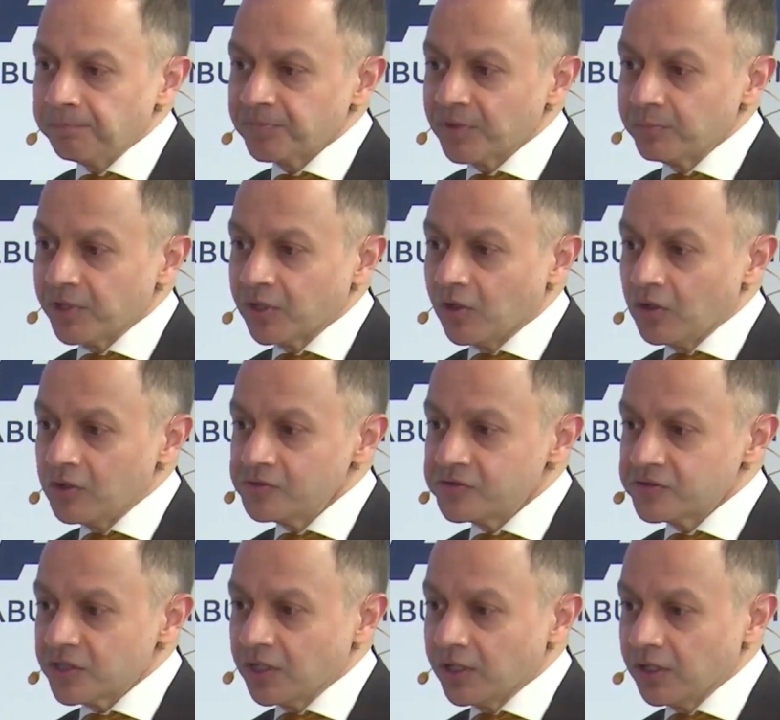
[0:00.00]

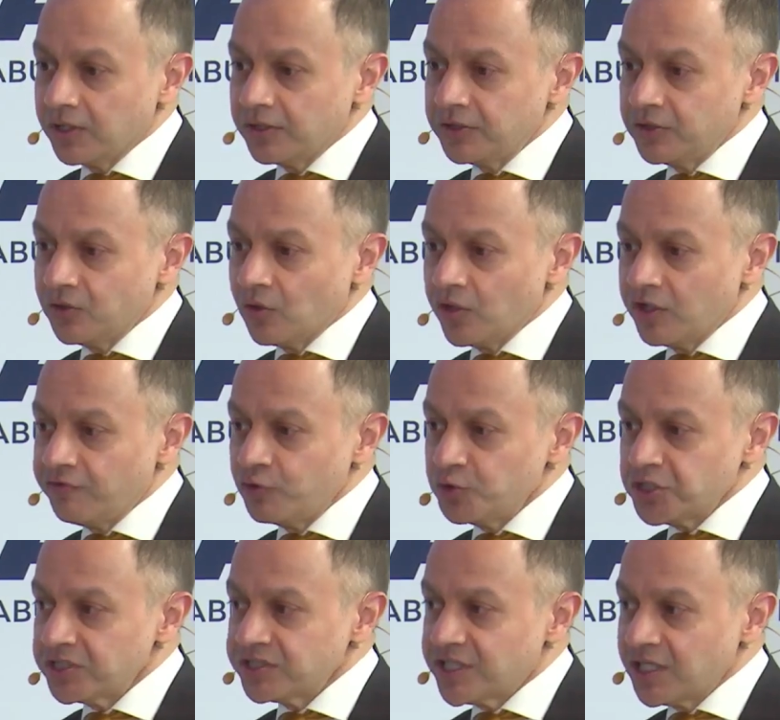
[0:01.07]
Because, if you
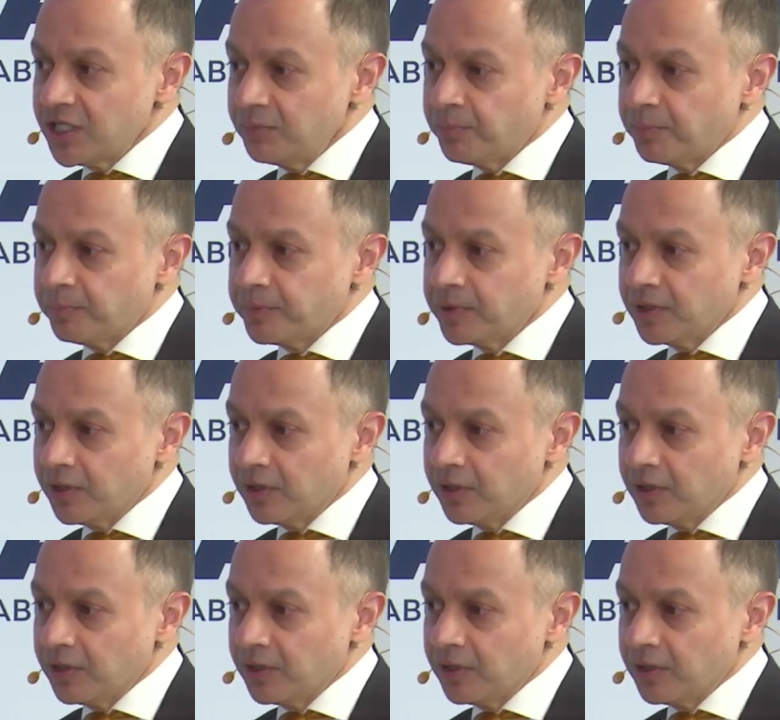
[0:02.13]
just keep